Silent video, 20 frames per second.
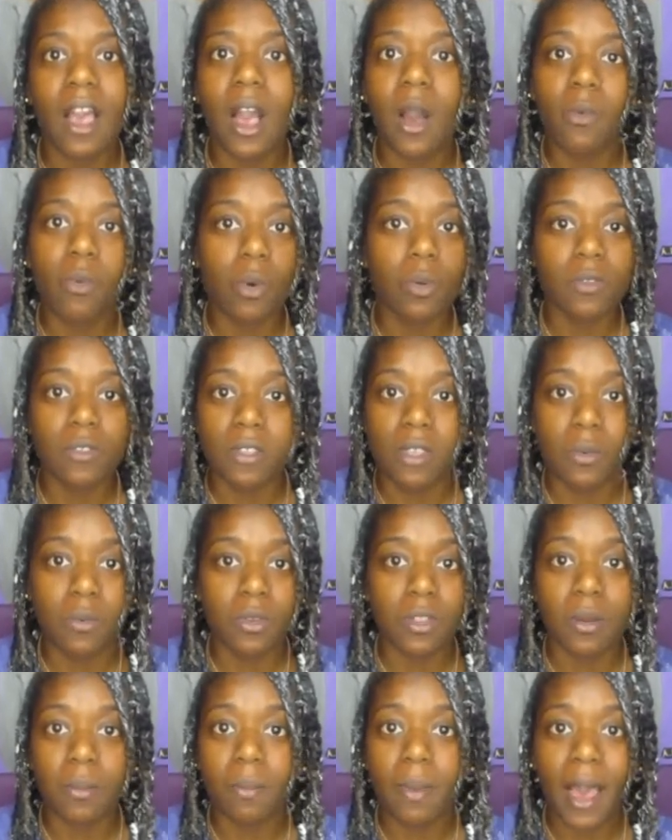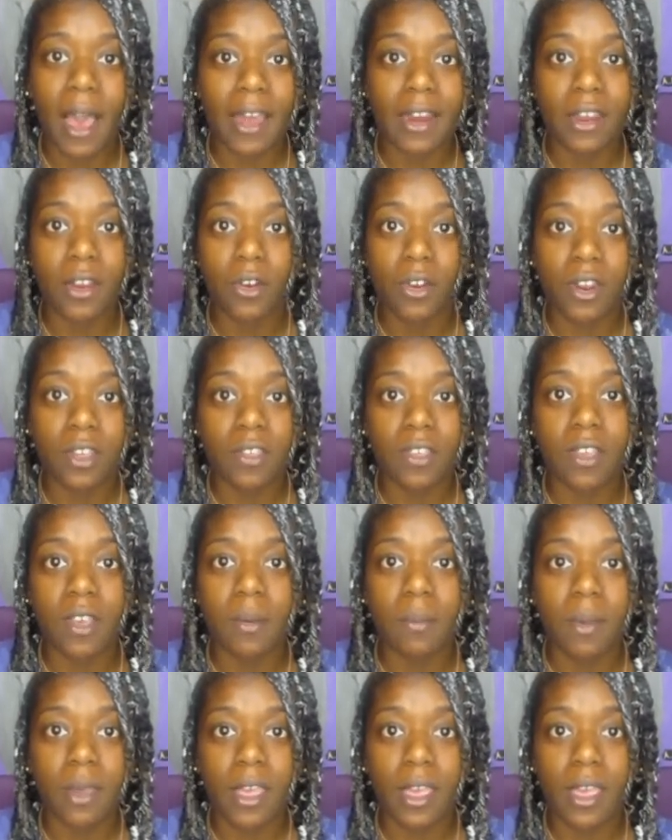I won't sleep with a bonnet or anything
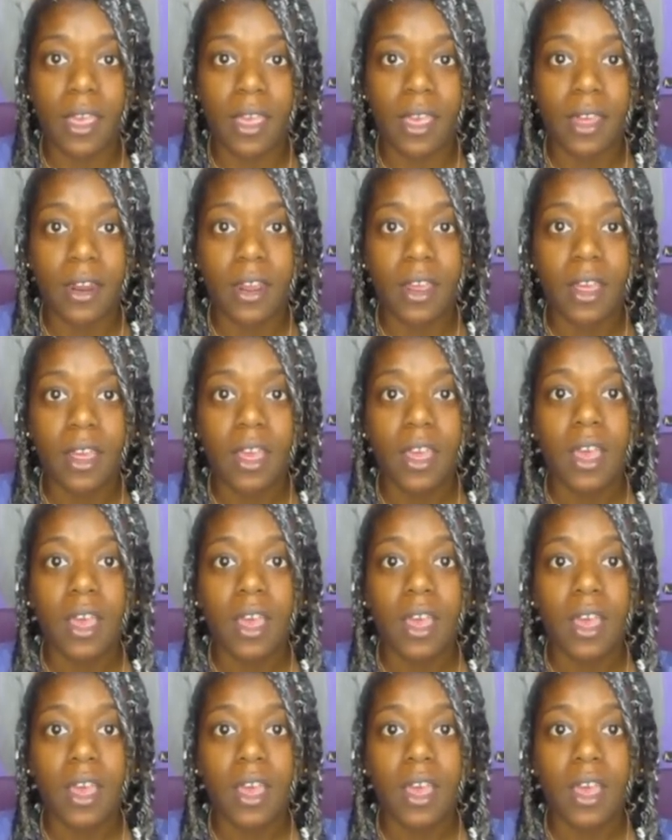on my head.